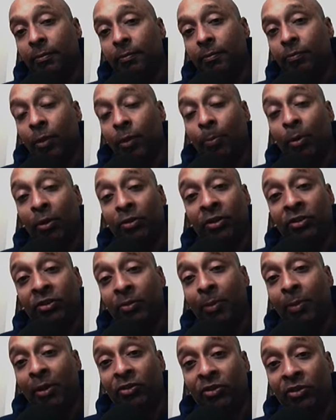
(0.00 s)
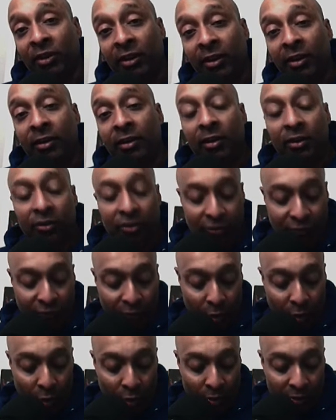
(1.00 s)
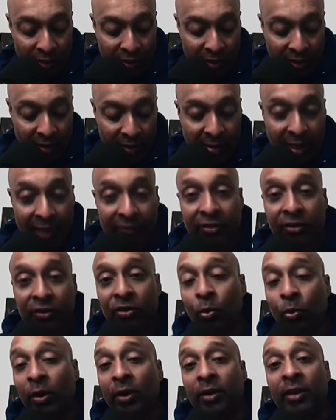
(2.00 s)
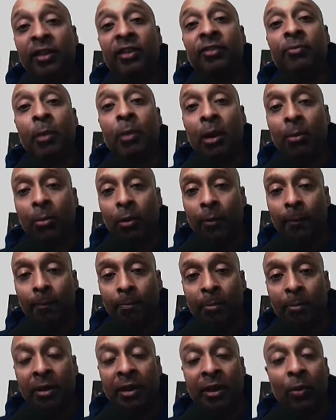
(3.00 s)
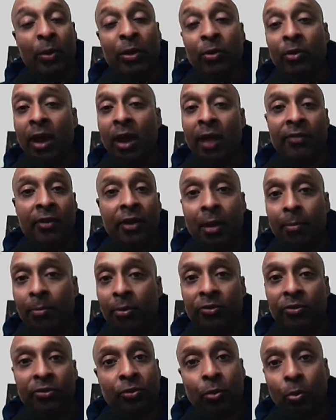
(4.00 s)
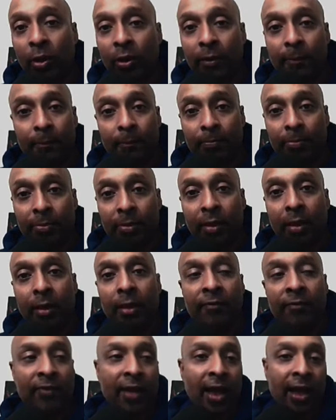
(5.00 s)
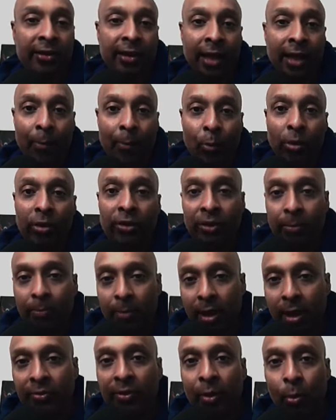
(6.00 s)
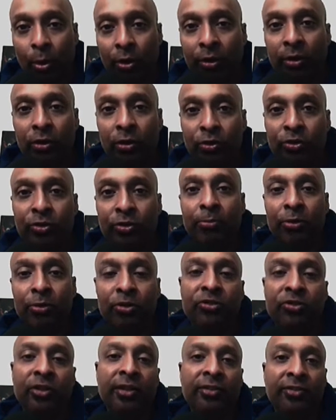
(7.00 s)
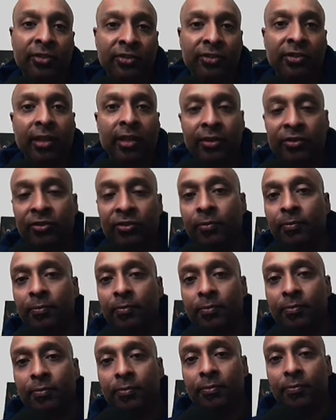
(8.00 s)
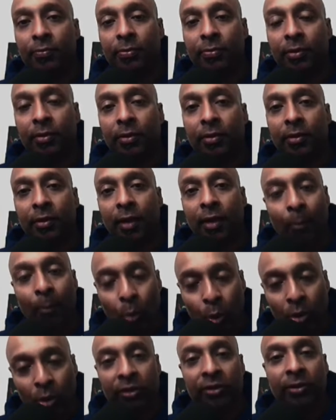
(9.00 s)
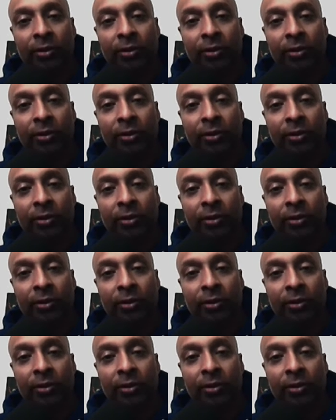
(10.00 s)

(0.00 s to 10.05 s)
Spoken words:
the participation needed for the left to win is minimal, meaning we don't have the numbers to win. In fact, I'm willing to bet that we're going to lose some blue states this election. I'm willing to